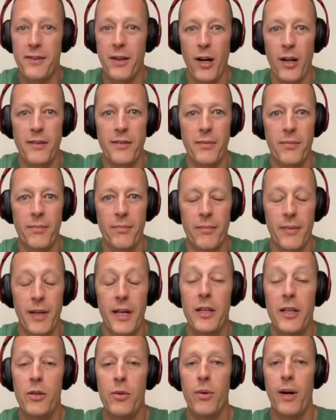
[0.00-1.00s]
awesome
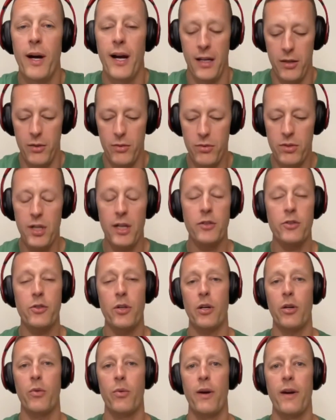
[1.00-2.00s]
and you uh, you touch
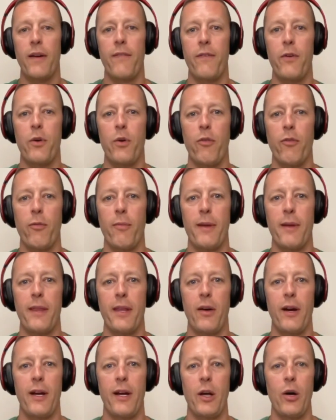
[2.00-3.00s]
on quite a few of them in
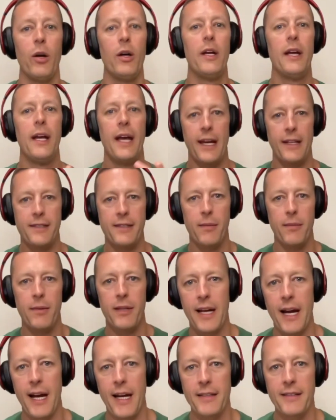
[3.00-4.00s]
there i know and some of the
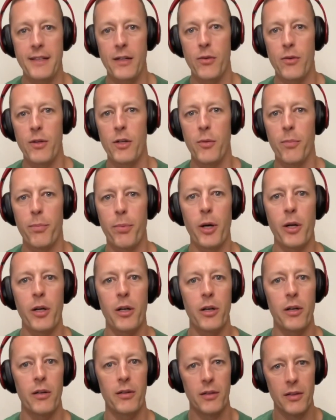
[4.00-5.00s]
guys that are in your book
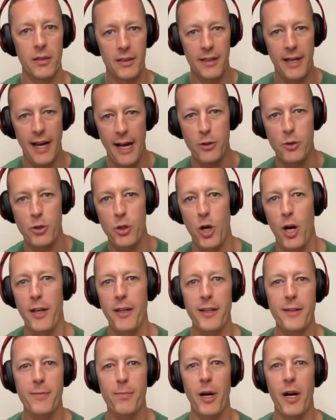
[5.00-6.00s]
are actually on
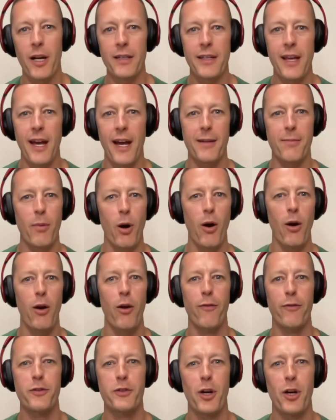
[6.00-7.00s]
this podcast mario
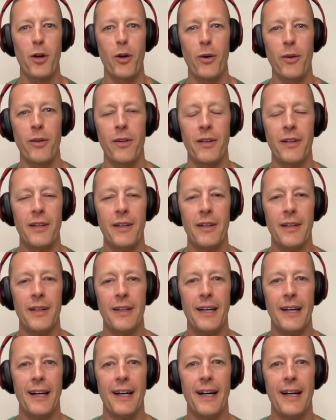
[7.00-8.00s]
vittone
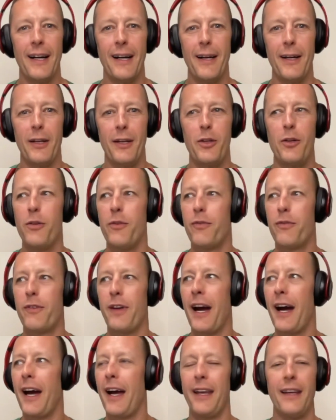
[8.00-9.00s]
uh, you've
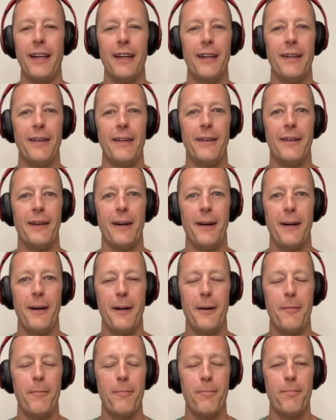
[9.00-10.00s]
got
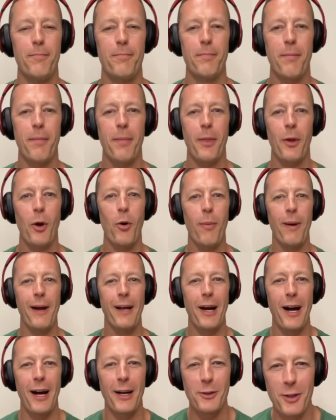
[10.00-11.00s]
um, Oh my
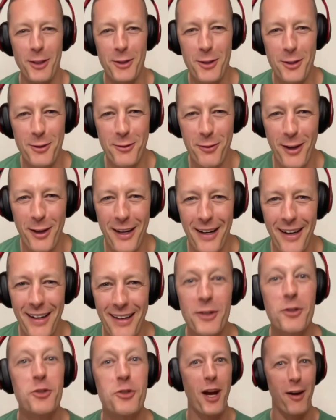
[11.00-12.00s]
gosh, Jeff I Tunks. just forgot
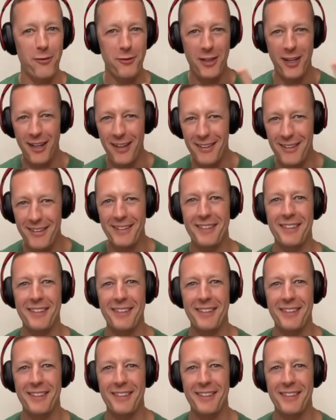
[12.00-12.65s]
Jeff Tunks